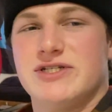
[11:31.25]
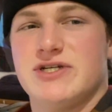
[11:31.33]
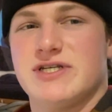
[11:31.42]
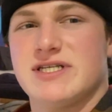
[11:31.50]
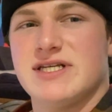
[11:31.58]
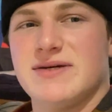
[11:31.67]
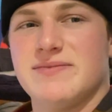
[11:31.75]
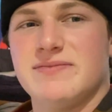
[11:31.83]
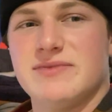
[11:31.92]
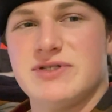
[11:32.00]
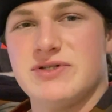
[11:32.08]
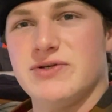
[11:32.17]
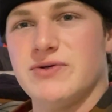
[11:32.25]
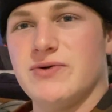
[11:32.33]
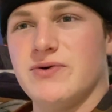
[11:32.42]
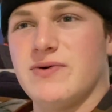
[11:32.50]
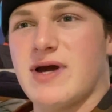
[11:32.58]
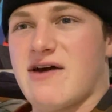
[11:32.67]
just seem
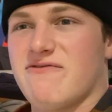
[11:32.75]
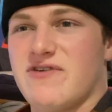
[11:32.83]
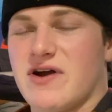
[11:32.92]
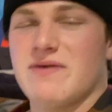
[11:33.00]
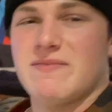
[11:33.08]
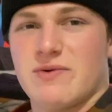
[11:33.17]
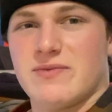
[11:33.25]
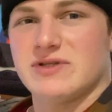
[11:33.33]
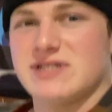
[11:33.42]
to have very minimal